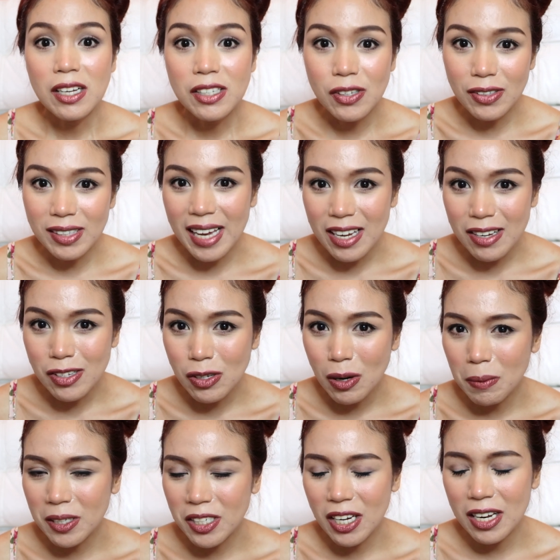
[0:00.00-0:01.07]
So, thank you
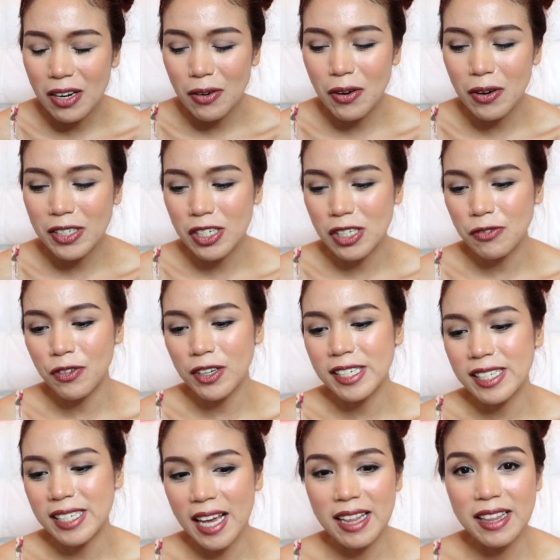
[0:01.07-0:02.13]
so much, Hello Gorgeous, for
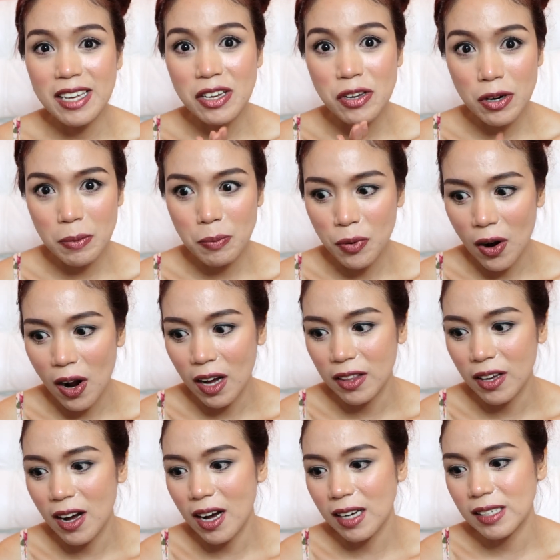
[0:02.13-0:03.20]
sending your
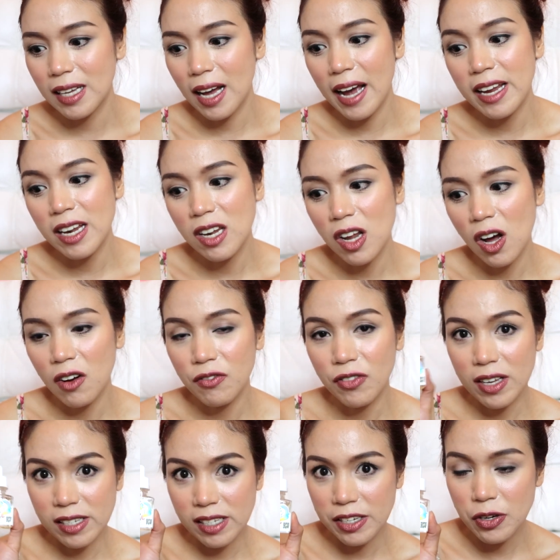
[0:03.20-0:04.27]
products. I love
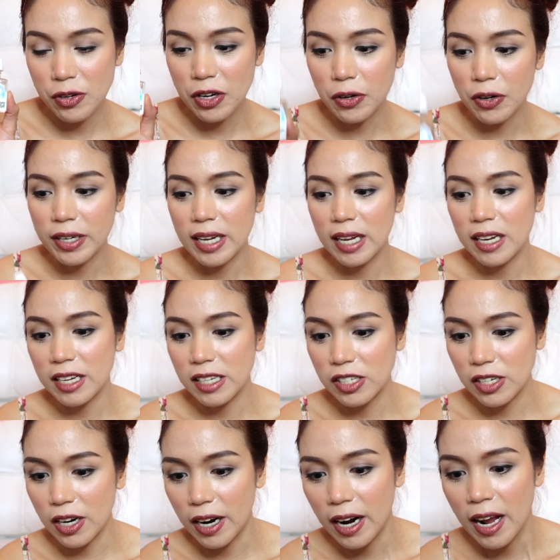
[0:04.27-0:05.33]
this unicorn
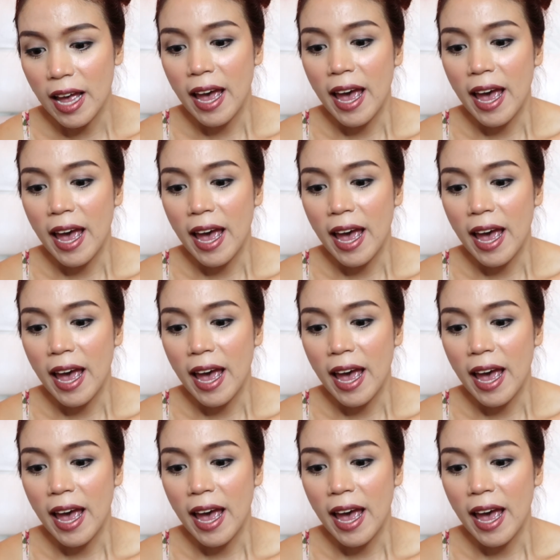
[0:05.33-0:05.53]
elixir.